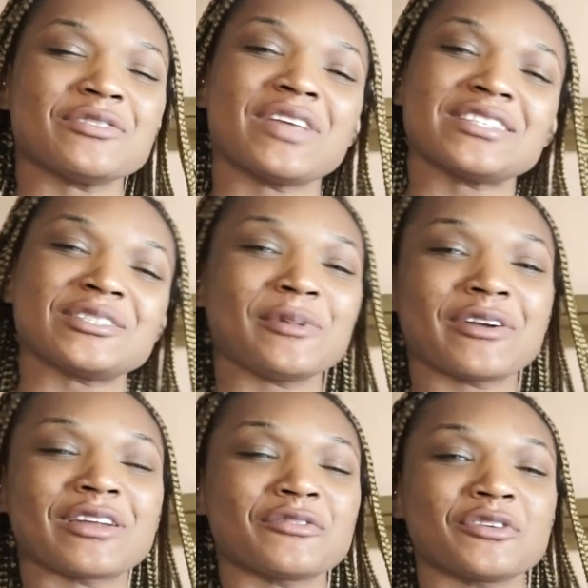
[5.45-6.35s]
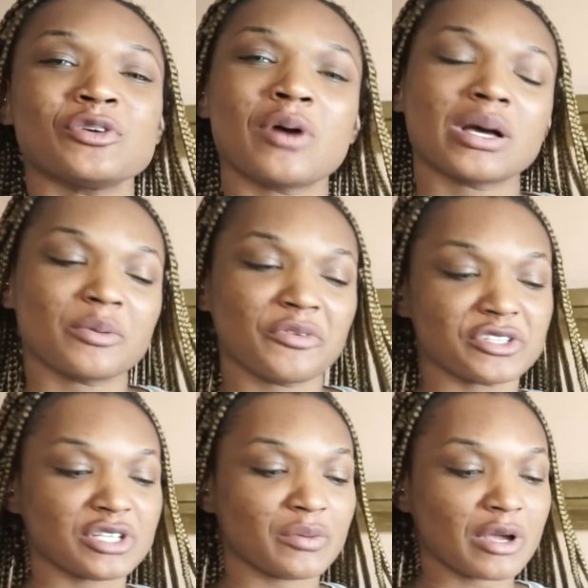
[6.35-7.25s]
You've gone to the playground. If you're new, welcome. If you're
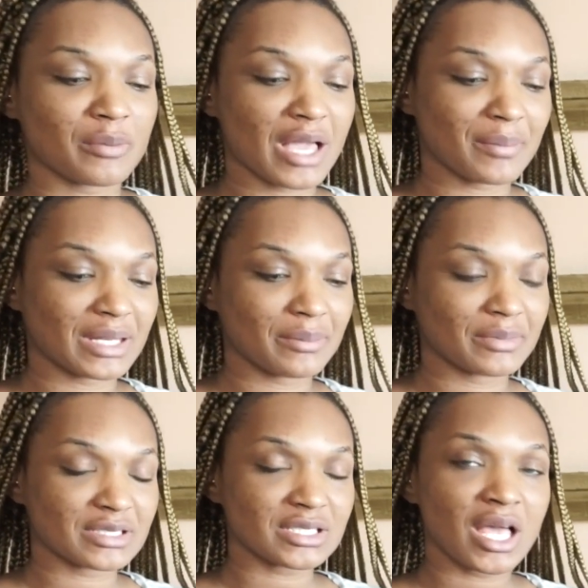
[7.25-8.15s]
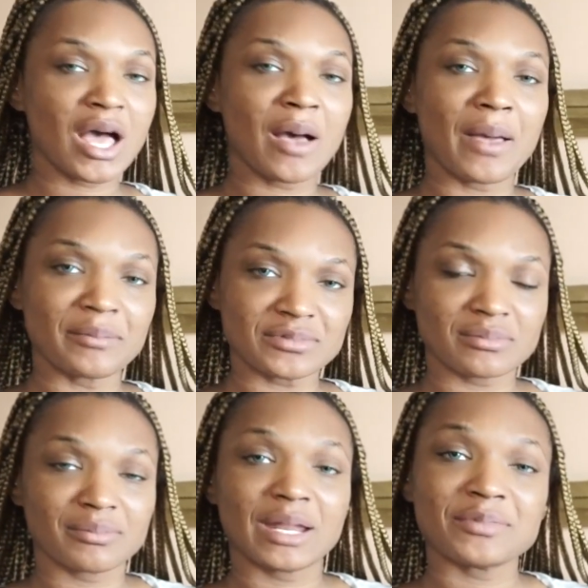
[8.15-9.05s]
returning, welcome back. My name is and
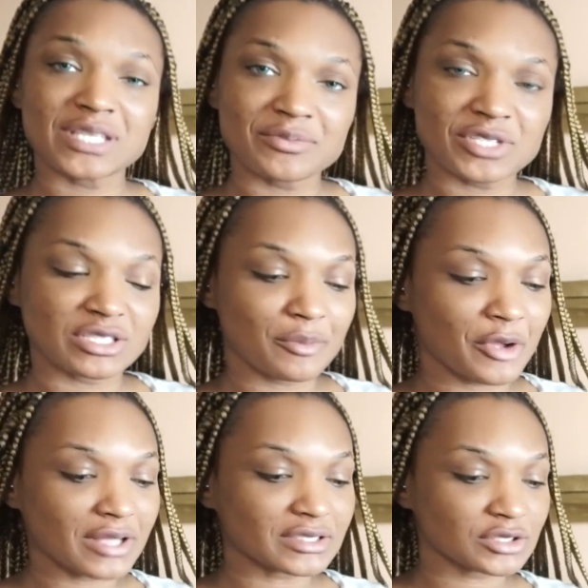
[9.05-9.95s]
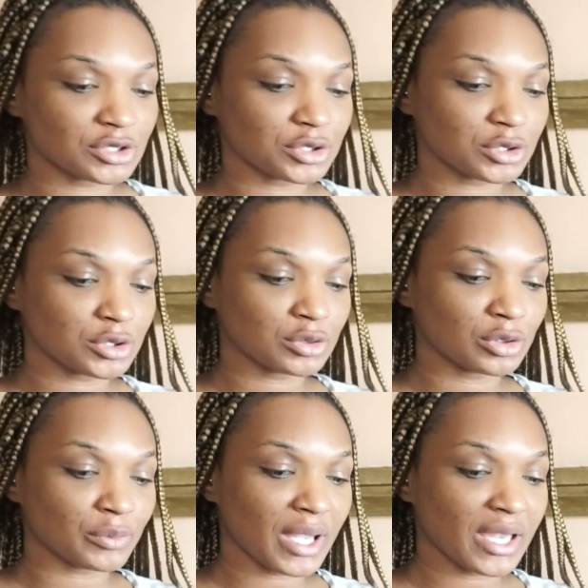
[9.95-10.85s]
my name is M J. Today I'm reacting to
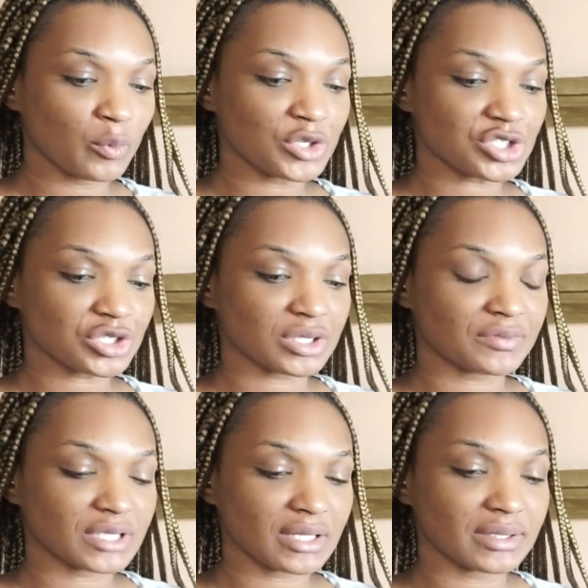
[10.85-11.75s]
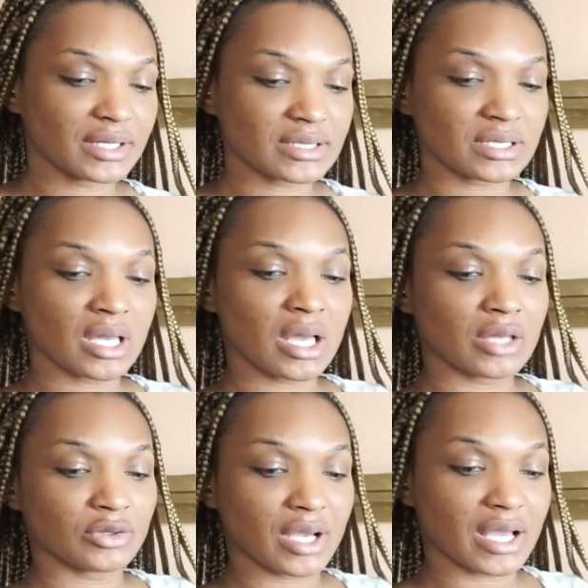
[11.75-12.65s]
Larray. We shouldn't have done this.
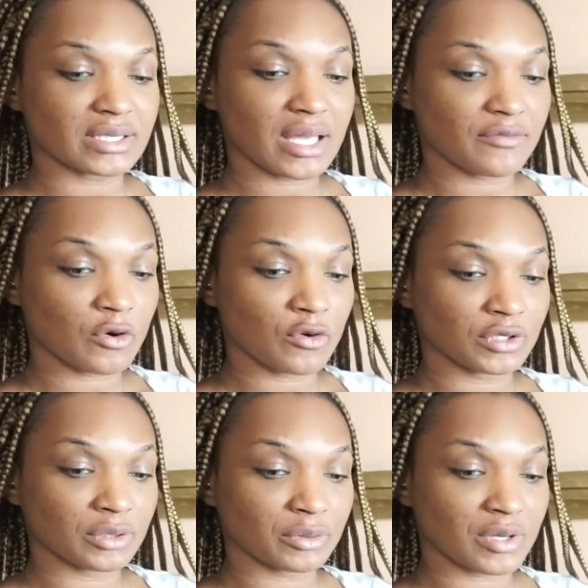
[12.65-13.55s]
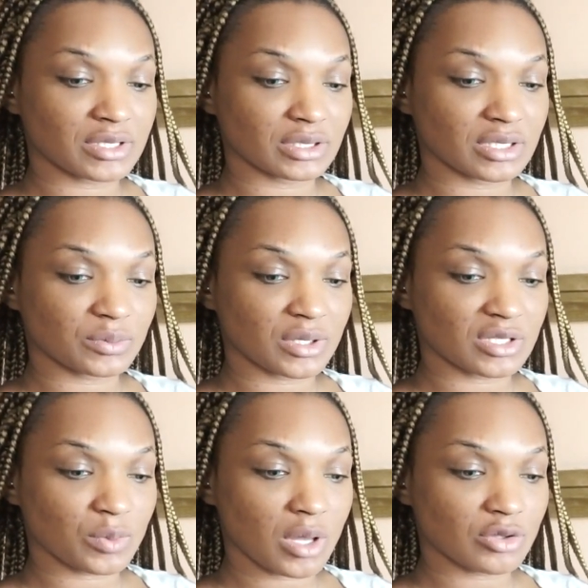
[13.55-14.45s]
You guys have overly requested this one
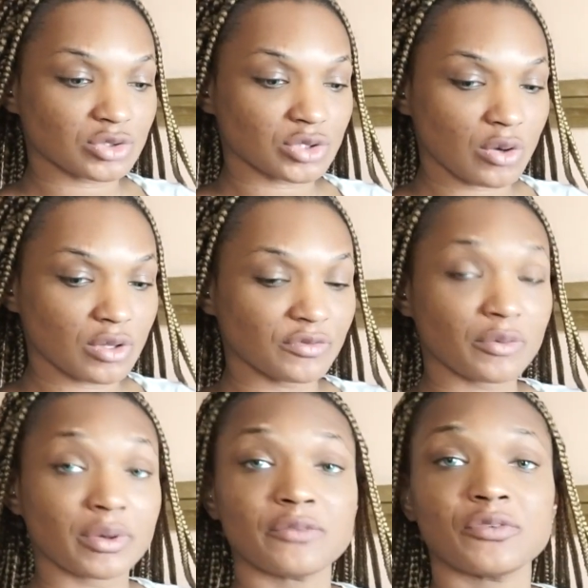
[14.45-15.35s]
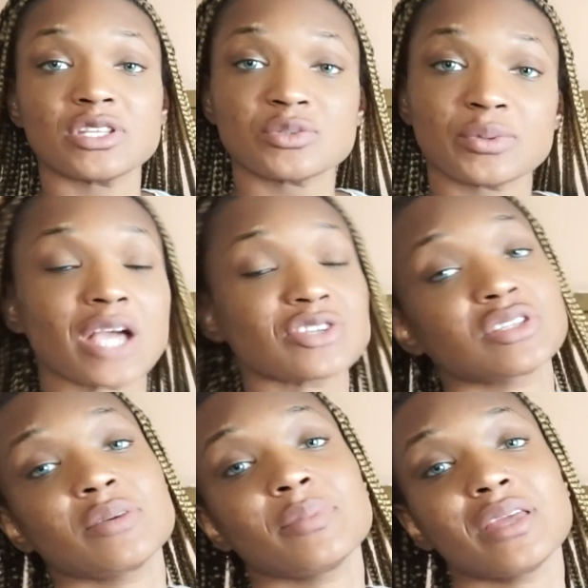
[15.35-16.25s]
as well. So if you're ready for this
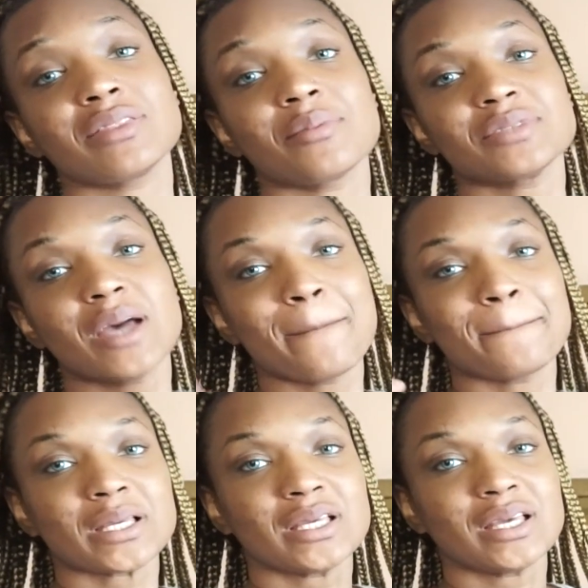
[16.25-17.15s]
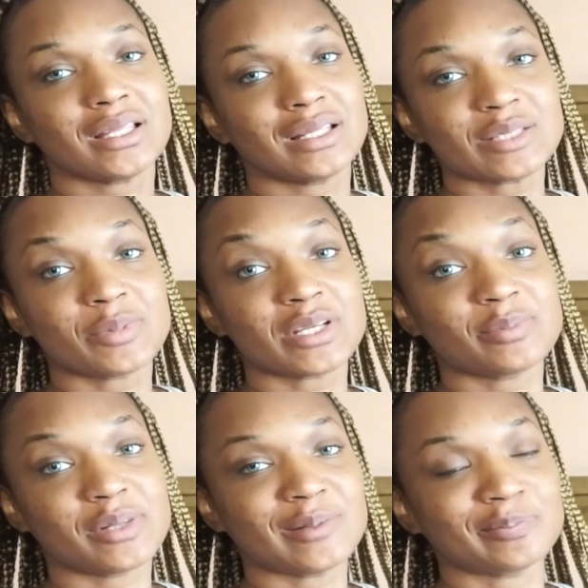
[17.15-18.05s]
reaction, give me a thumbs up. Let's press
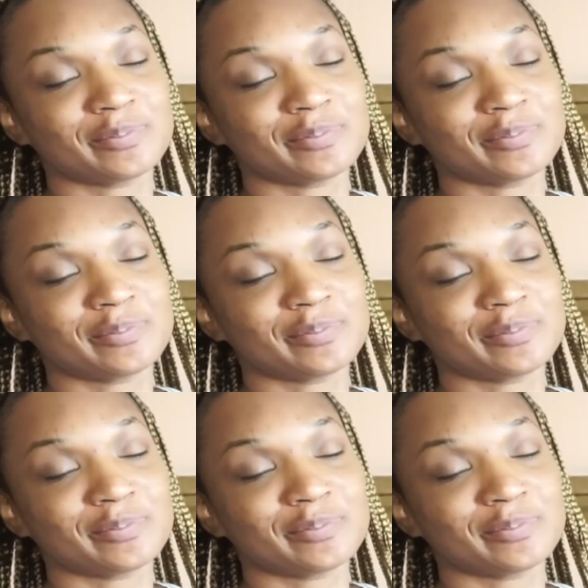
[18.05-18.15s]
play.